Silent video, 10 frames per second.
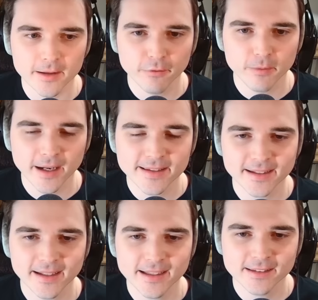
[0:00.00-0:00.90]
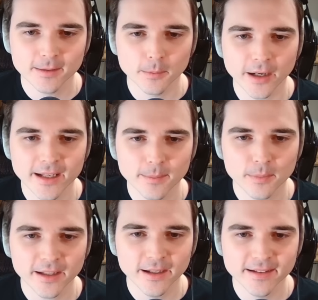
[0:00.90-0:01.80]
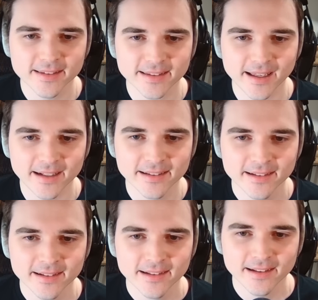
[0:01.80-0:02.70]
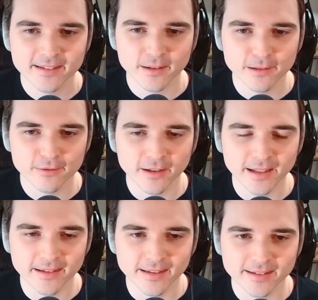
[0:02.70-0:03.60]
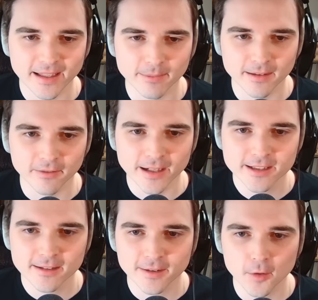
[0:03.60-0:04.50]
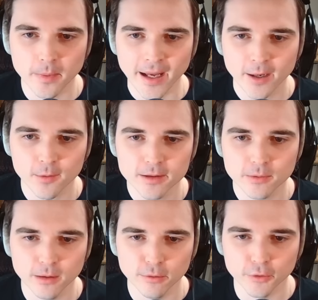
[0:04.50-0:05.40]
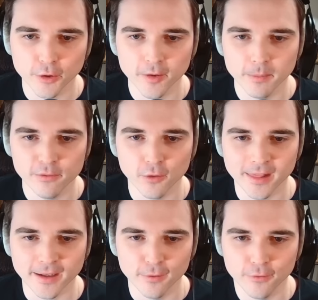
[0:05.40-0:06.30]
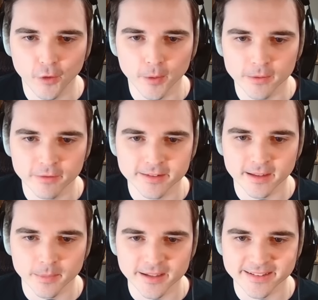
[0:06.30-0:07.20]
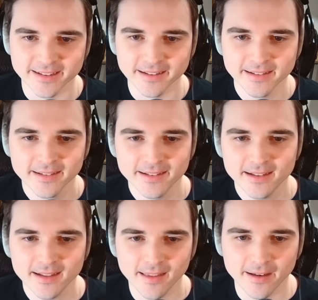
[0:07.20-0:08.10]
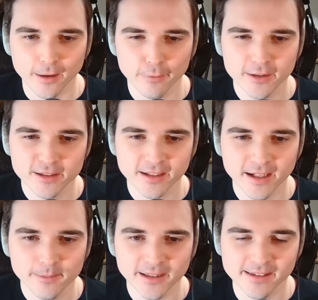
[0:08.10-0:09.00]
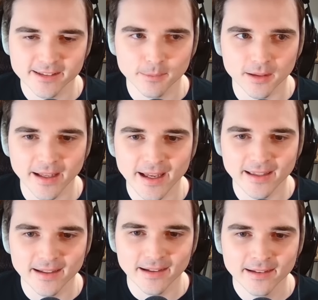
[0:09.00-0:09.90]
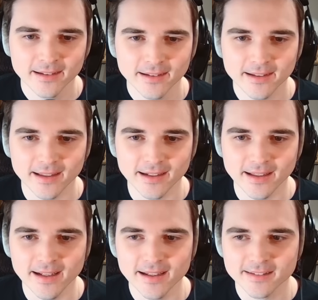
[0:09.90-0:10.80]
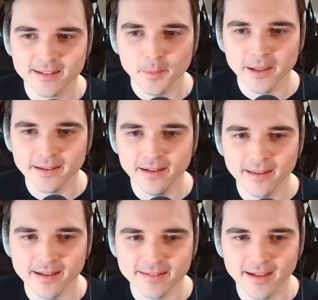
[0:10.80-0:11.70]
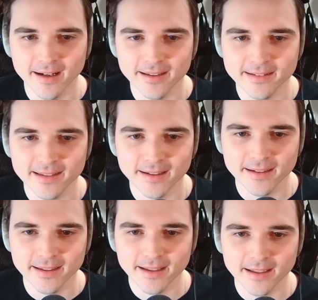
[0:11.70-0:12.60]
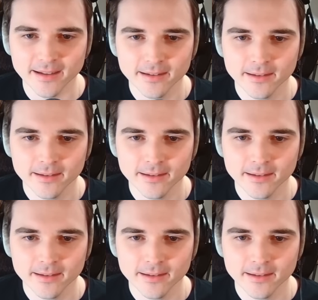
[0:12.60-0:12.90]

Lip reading: Never mind, it's going to hit some random player instead. It's always funny in this game, the red shells go backwards when you throw them before they go forward for some reason. And that oftentimes ends up lagging and hitting someone that it's not intended to hit.